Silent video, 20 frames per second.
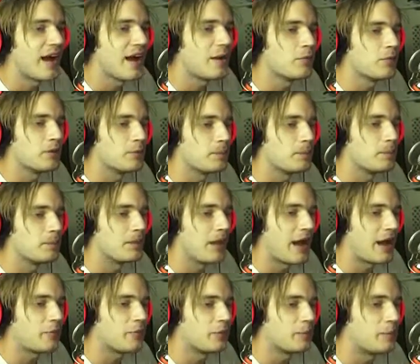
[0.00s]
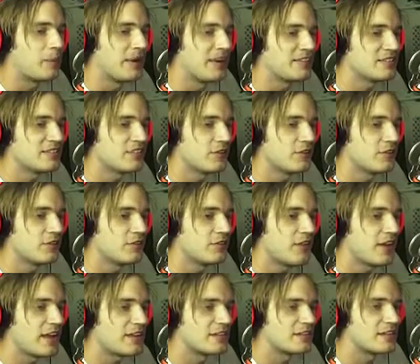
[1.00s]
I will, I will piss on your
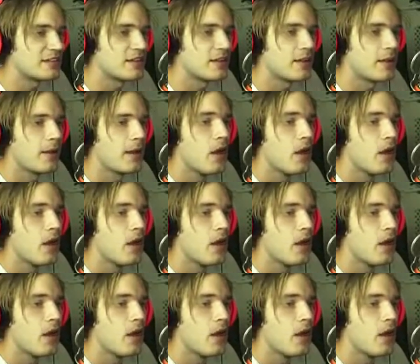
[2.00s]
face.